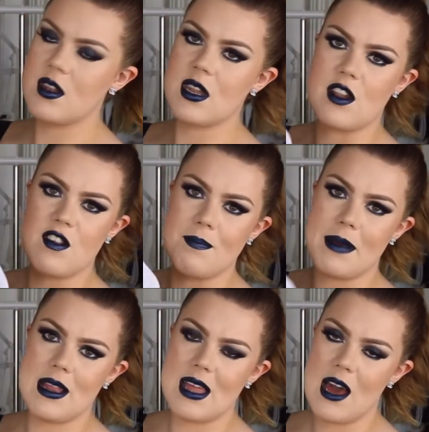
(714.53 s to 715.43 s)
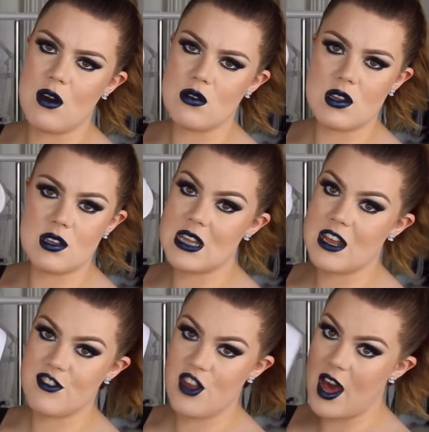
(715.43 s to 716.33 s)
that spell out
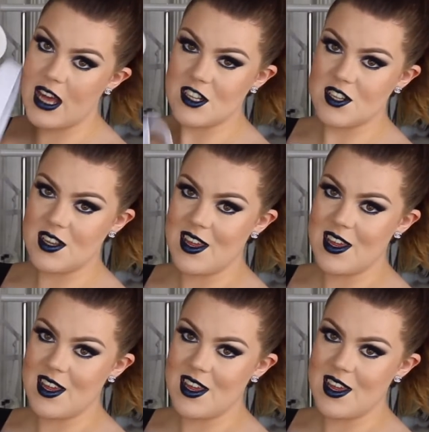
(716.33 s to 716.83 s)
"that's hot."